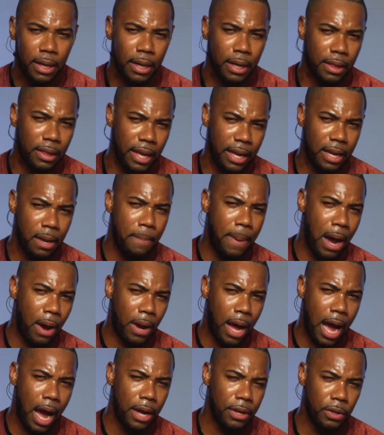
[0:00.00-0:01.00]
Think about
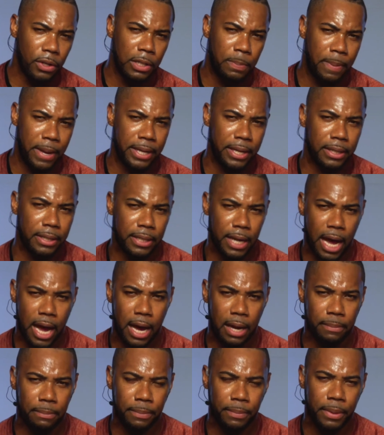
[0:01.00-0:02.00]
how you spend your
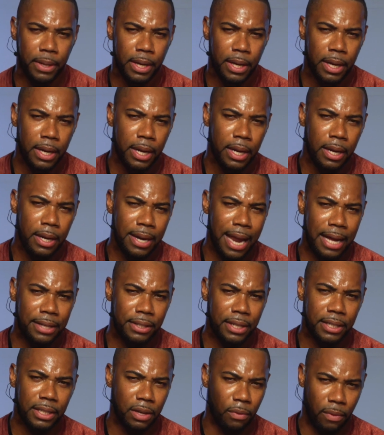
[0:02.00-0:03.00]
time, not
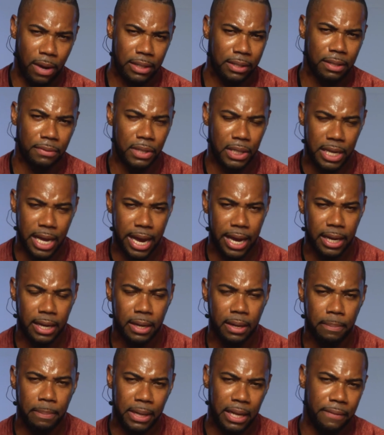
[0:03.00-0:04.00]
just the rest of today,
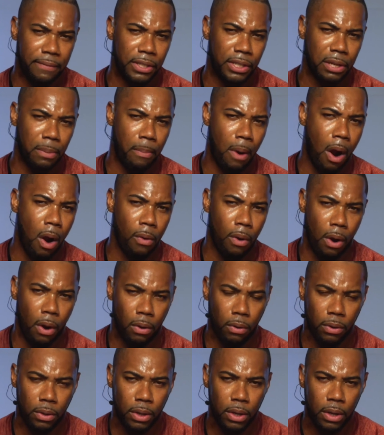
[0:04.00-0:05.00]
but even
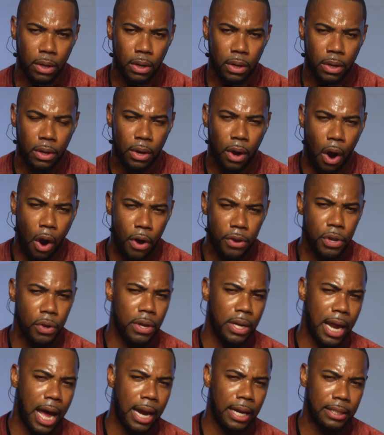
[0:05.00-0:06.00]
tomorrow. All you
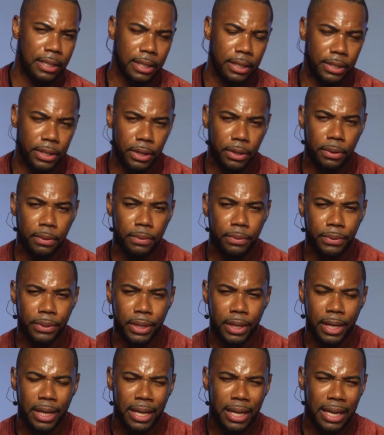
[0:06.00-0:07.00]
can honestly do
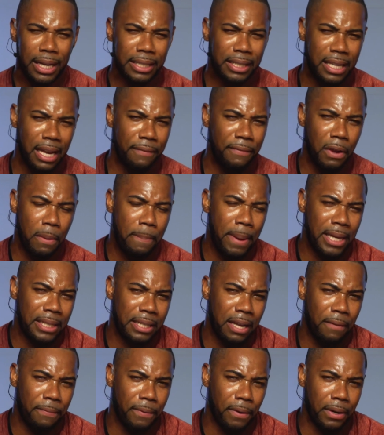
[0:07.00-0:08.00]
is give your best
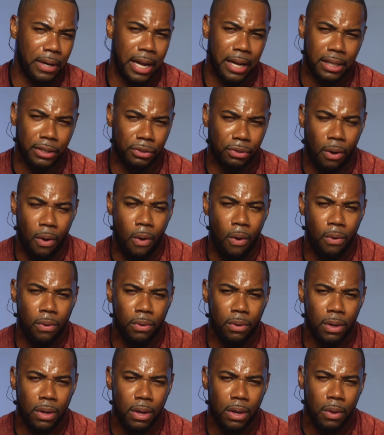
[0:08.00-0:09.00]
effort and control
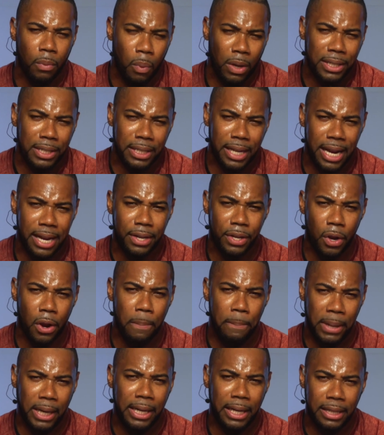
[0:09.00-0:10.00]
what's in your
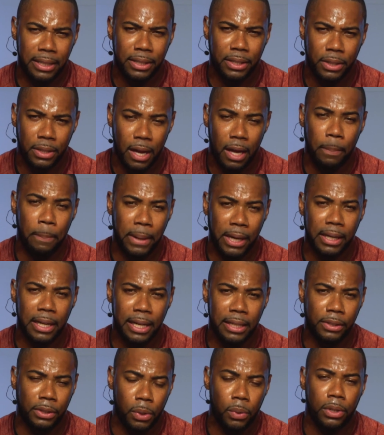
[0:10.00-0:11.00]

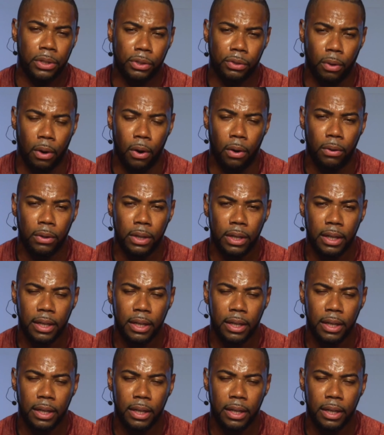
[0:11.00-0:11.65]
ability to control.